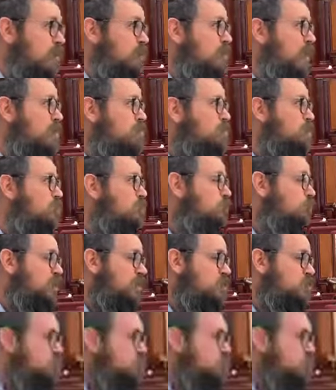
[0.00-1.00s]
bahem, he
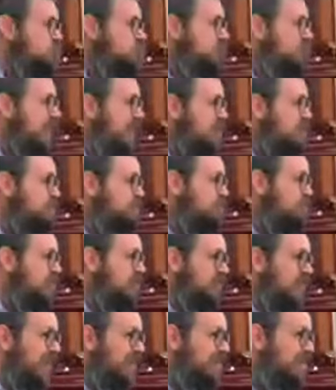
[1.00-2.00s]
brings new life and
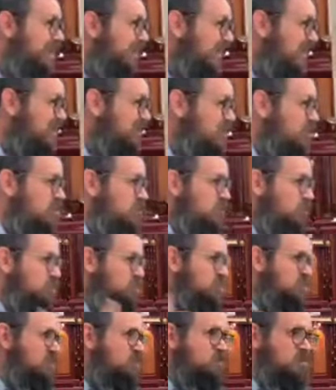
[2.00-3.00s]
vitality into the
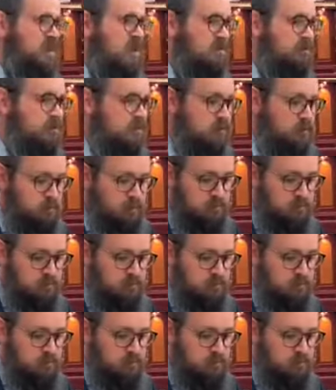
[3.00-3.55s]
mitzvahs themselves.